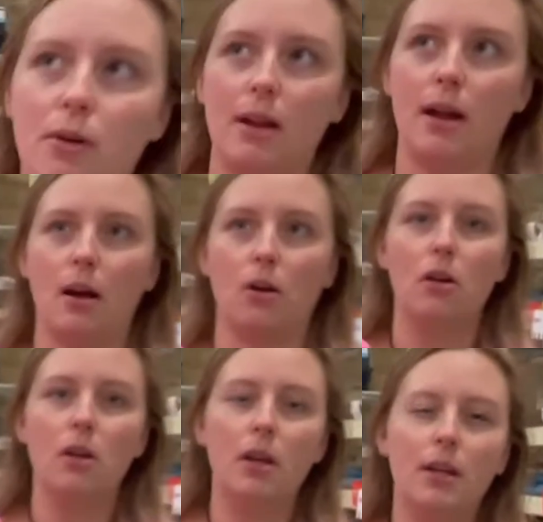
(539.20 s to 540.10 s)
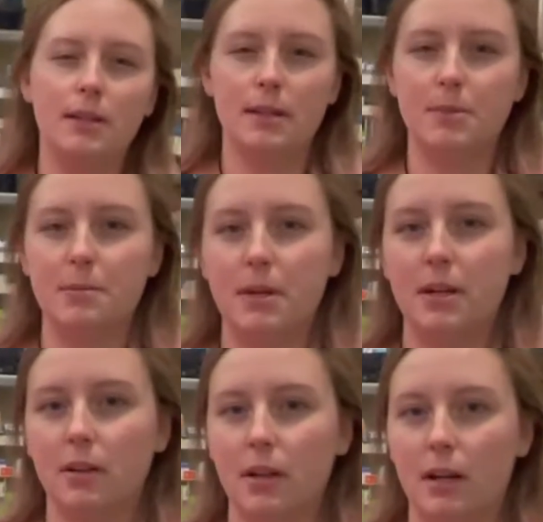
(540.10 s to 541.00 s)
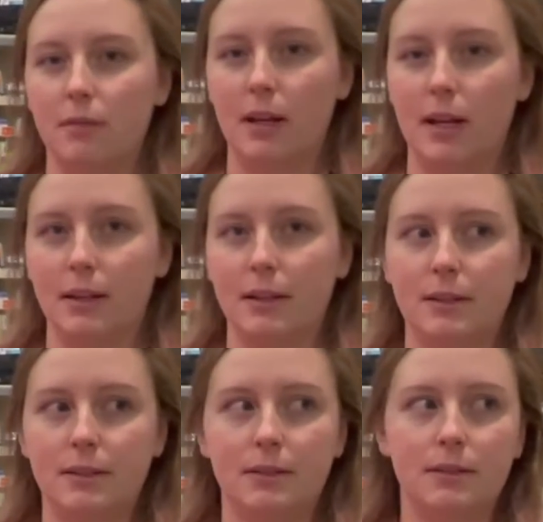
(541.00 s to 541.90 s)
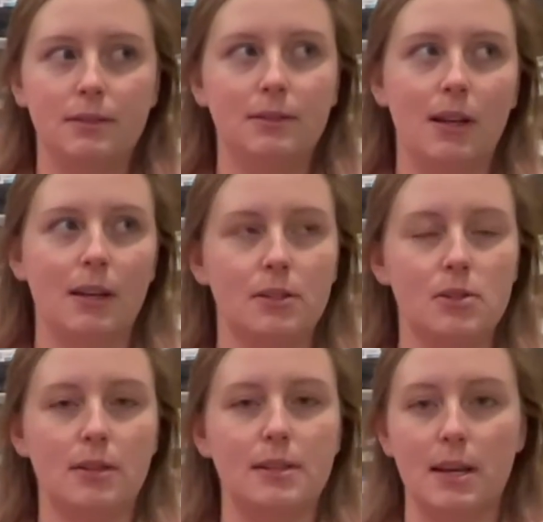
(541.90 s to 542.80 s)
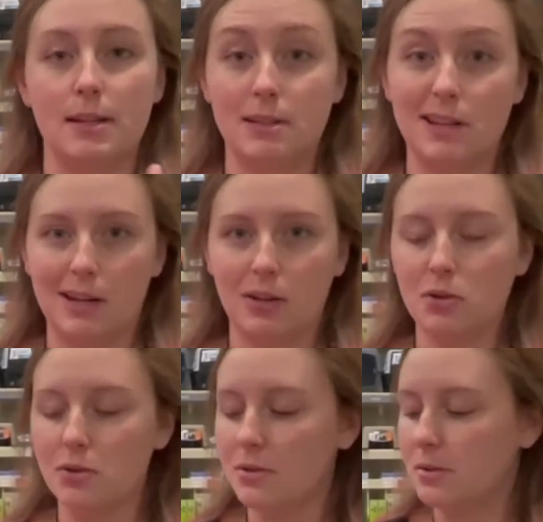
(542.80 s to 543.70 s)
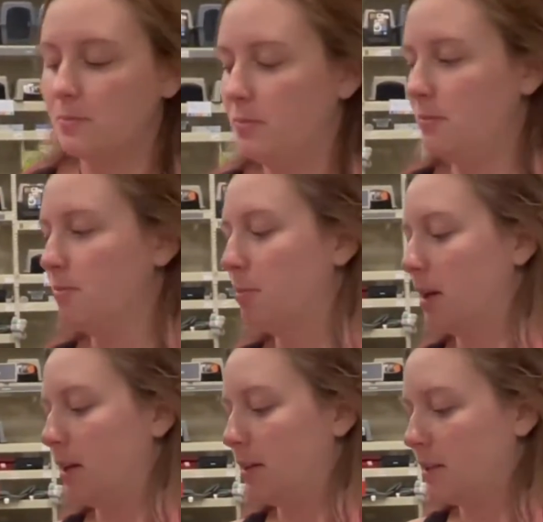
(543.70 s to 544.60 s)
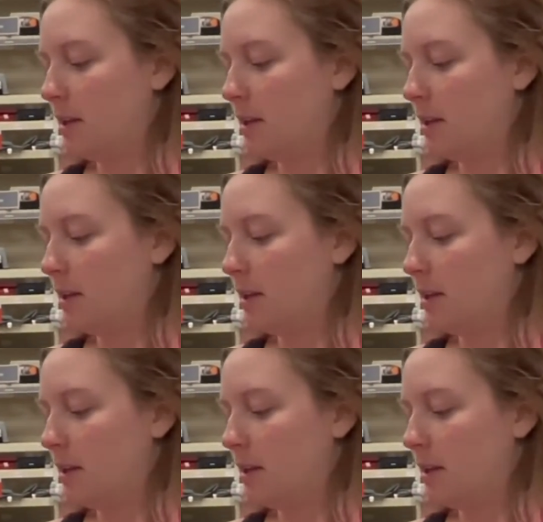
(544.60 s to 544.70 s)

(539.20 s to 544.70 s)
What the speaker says: right now, seems to be in a lot of, like, I guess you can say scandals, but